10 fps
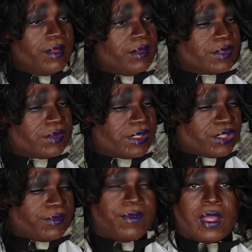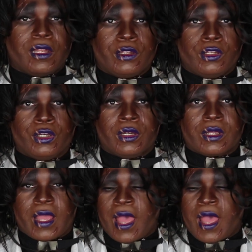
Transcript: this was such a fun look.